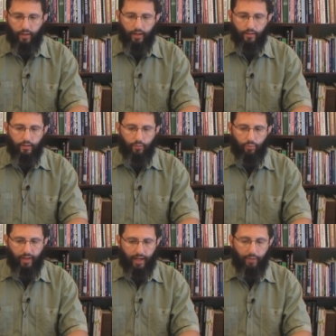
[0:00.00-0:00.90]

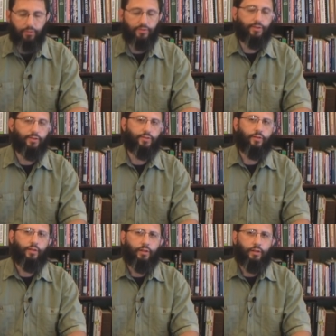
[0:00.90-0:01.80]
and what happens
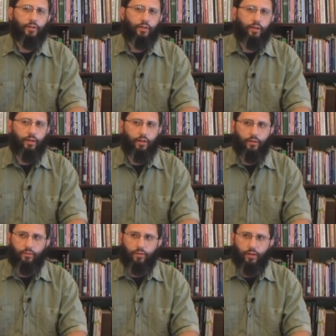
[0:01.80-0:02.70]
is
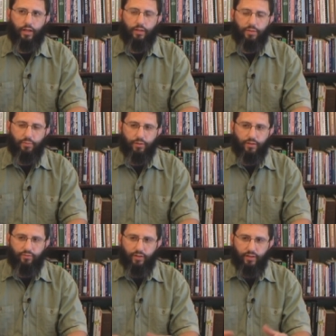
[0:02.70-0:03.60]
a lot of people
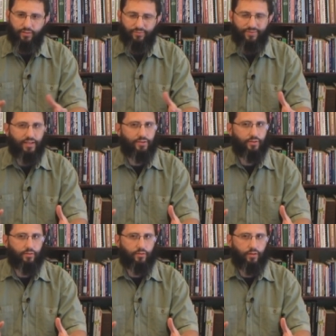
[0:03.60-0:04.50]
get very
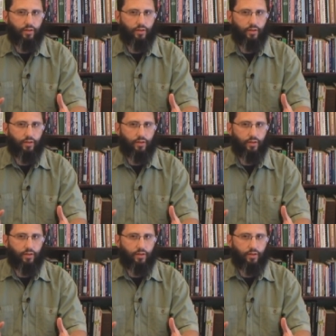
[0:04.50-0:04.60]
convinced